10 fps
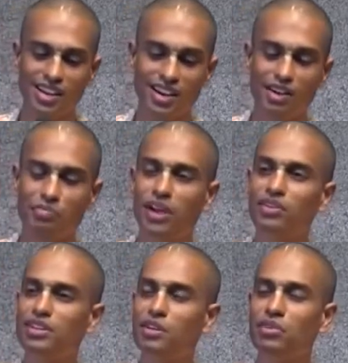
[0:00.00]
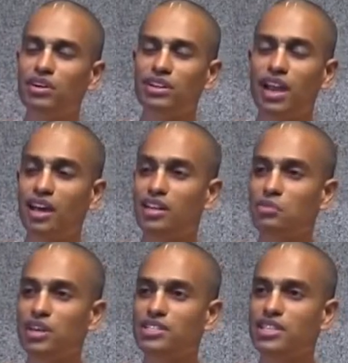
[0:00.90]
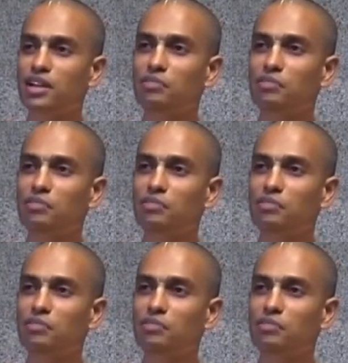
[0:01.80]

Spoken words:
Narada Muni said,